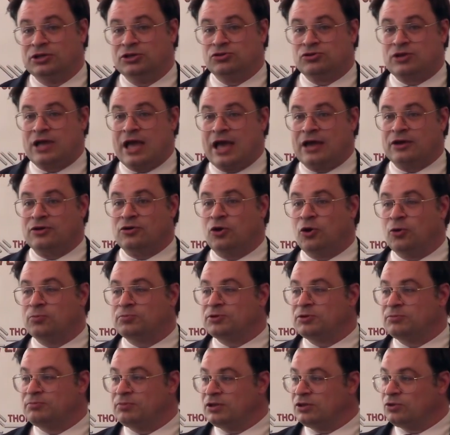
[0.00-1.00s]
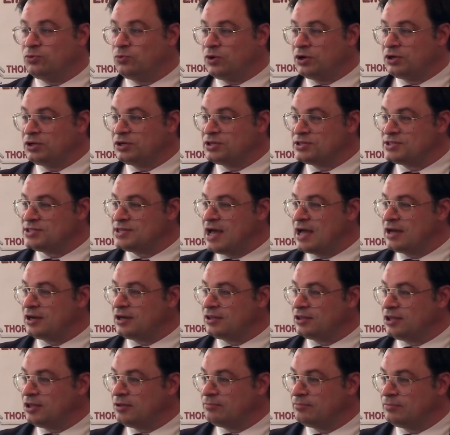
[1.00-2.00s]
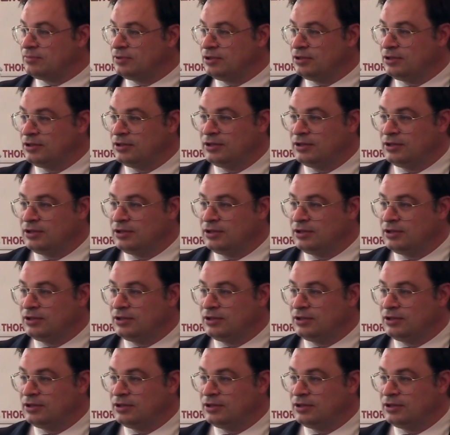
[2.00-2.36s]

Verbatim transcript: you can't hope to be the one designing them.